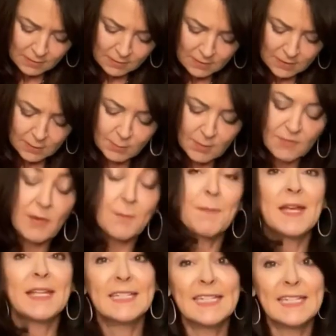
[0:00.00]
some of
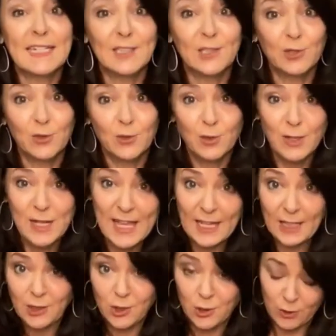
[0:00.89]
it may need a little
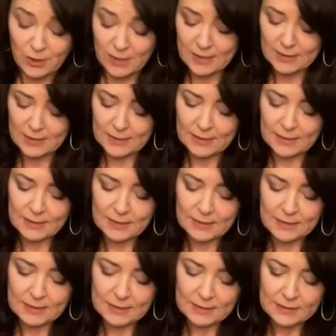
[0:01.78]
extra
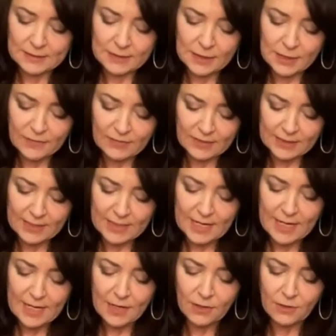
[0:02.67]
loving
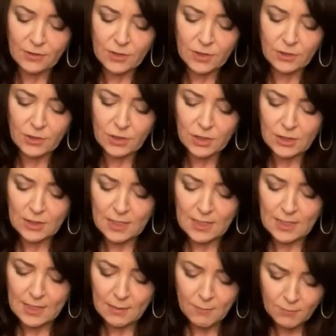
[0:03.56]
care. So just
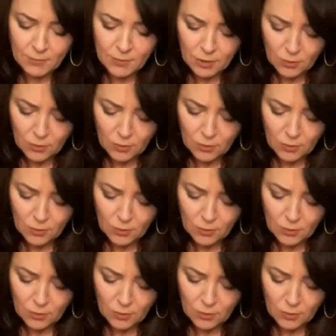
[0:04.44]
keep